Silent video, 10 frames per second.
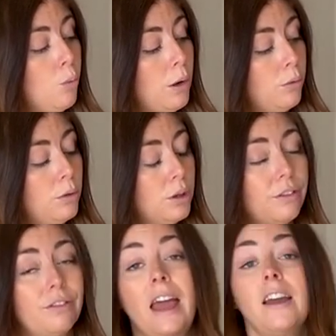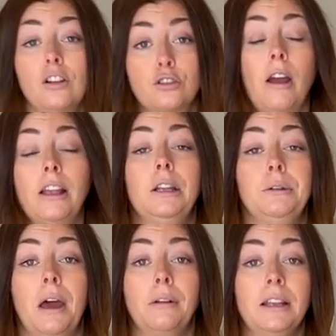Well, they are dry
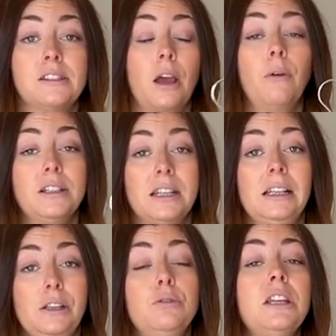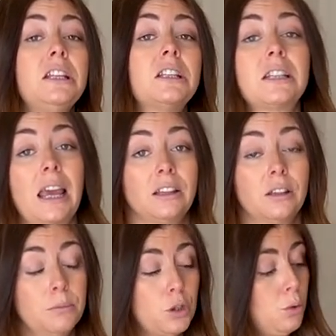clean only, so ideally you need to take
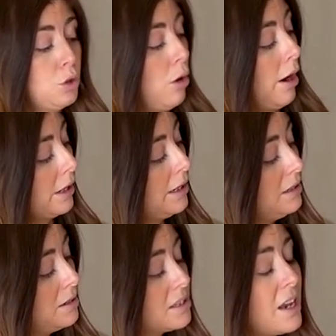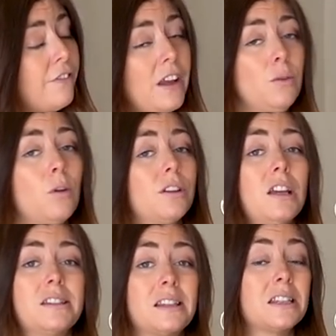them to a dry cleaners. If anyone
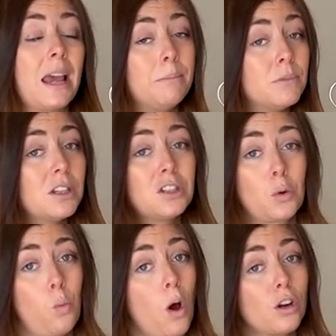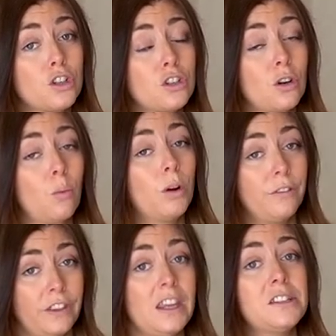has attempted to wash one
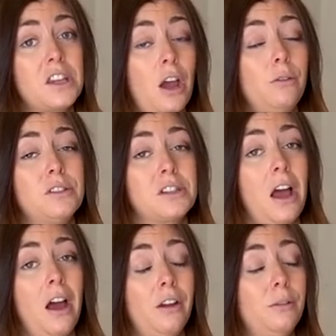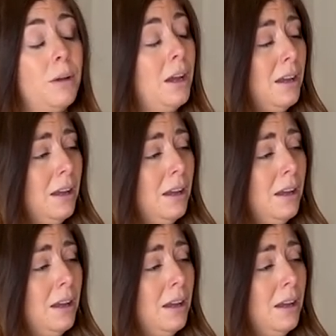of these coats at home,